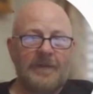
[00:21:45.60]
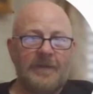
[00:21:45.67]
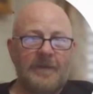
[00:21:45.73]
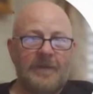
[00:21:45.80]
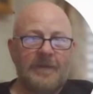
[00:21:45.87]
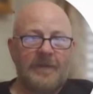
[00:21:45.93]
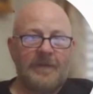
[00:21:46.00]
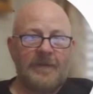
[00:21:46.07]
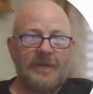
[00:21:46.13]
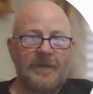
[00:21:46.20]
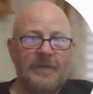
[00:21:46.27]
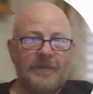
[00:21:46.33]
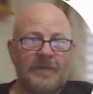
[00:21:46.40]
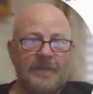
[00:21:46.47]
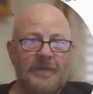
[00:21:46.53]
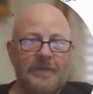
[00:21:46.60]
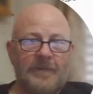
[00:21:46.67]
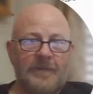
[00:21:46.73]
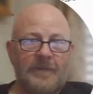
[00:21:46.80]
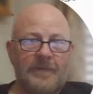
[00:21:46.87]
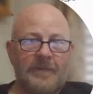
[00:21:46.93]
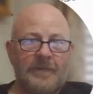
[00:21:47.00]

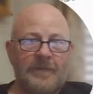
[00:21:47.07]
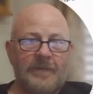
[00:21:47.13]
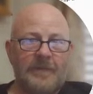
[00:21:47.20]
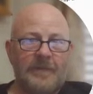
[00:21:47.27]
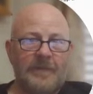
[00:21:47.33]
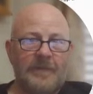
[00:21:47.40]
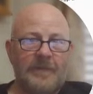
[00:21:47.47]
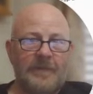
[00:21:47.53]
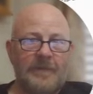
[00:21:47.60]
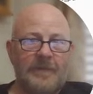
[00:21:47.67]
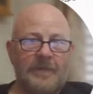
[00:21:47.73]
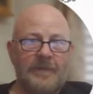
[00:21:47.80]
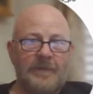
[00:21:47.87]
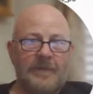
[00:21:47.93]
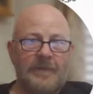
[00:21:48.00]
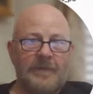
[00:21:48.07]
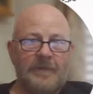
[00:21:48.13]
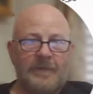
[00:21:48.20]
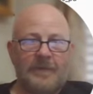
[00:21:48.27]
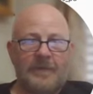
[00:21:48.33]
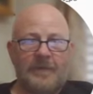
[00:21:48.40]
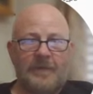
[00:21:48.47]

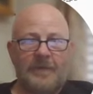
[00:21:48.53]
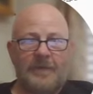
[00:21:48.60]
No one is speaking in this clip.